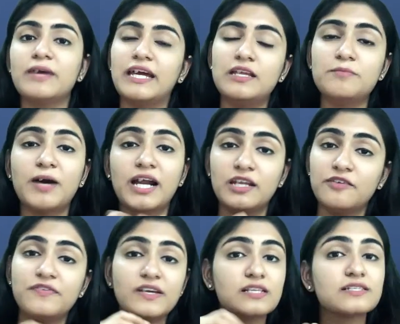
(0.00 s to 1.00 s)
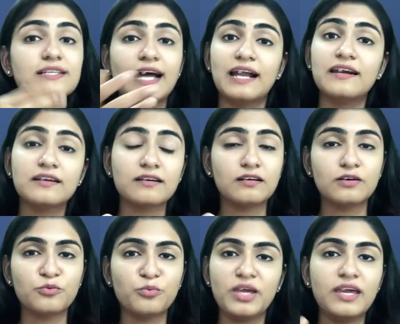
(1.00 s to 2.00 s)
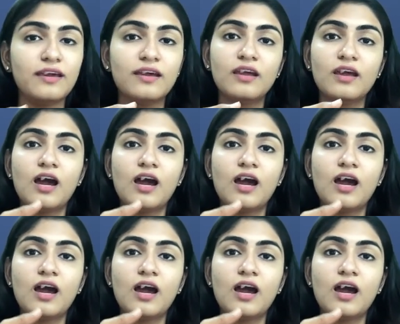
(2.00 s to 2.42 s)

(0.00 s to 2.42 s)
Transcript: any party feels that we